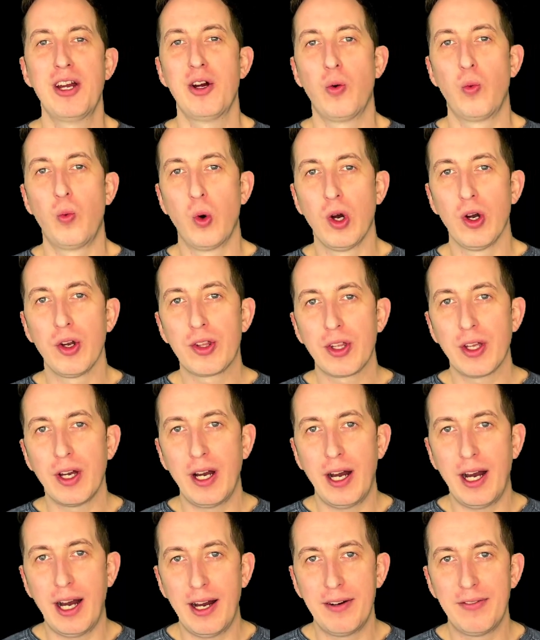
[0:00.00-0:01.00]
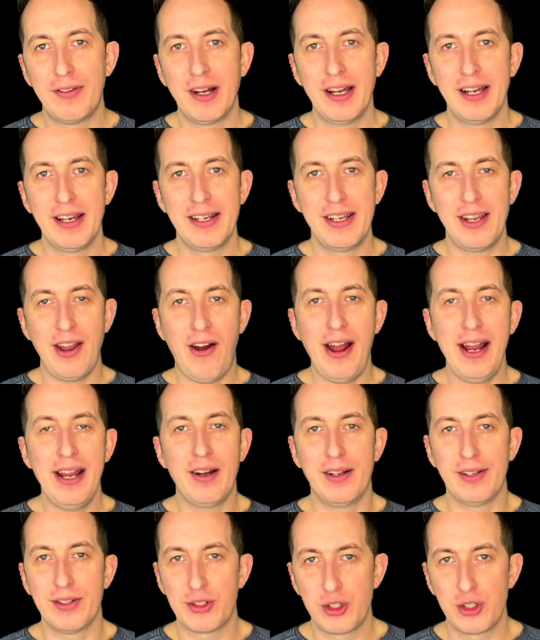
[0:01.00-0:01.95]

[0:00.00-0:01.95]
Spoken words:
worth of Nion.